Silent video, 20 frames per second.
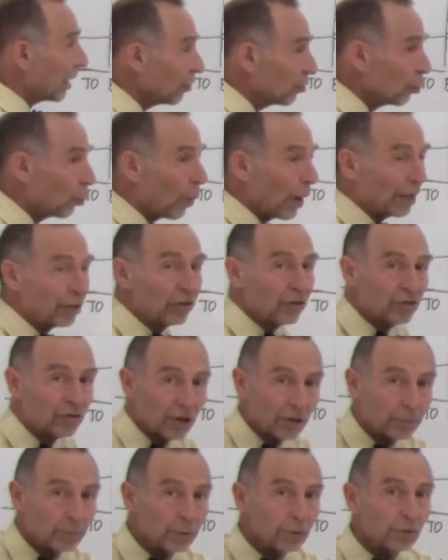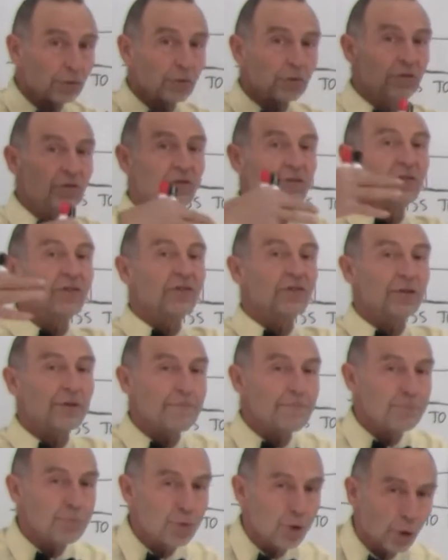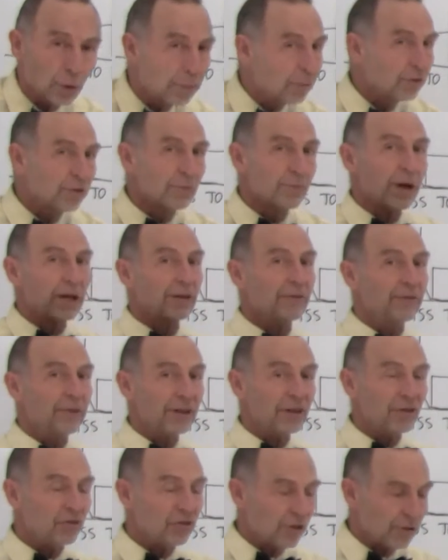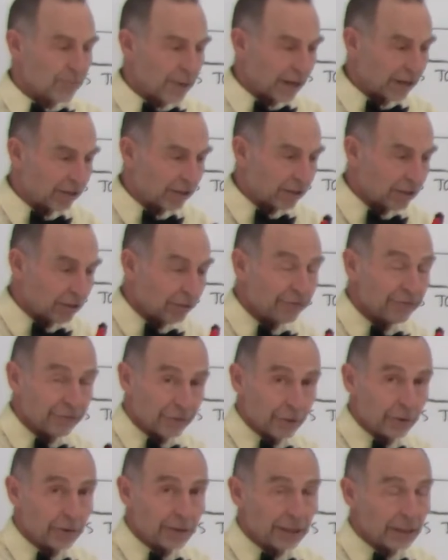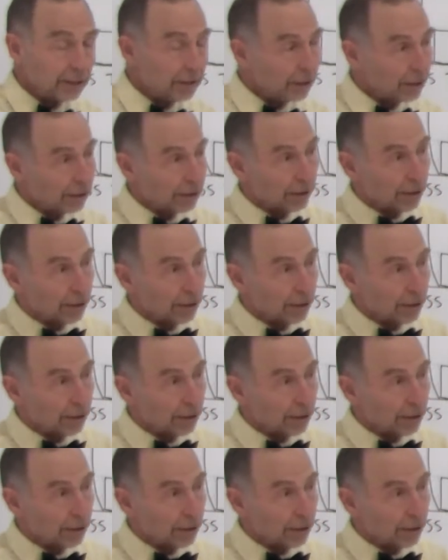that is why the sun produces this enormous amount of energy by converting